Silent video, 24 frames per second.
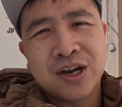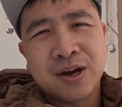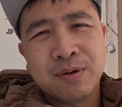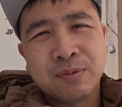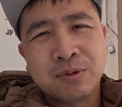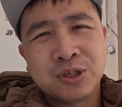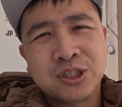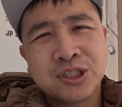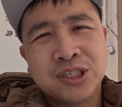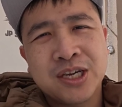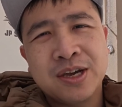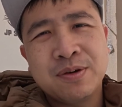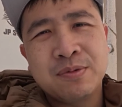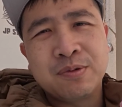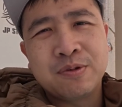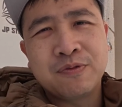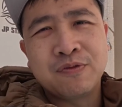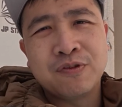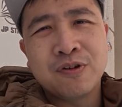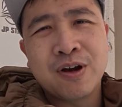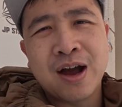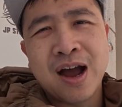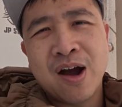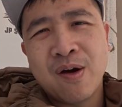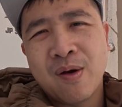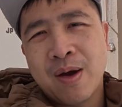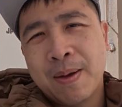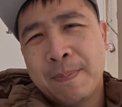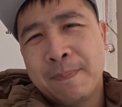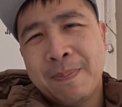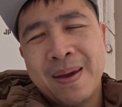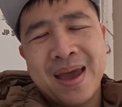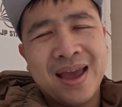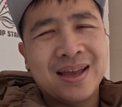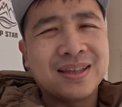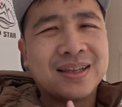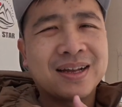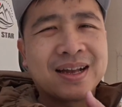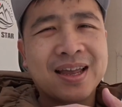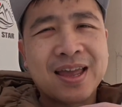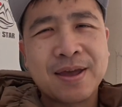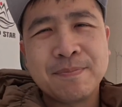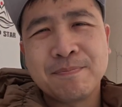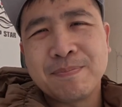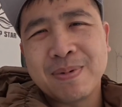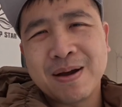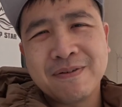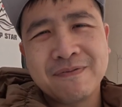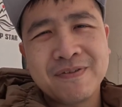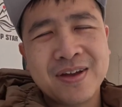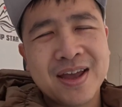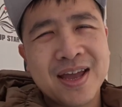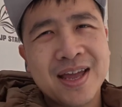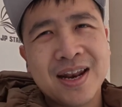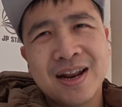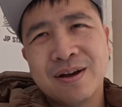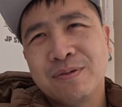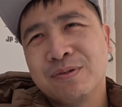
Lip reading: I will share with you how I packed the camper van.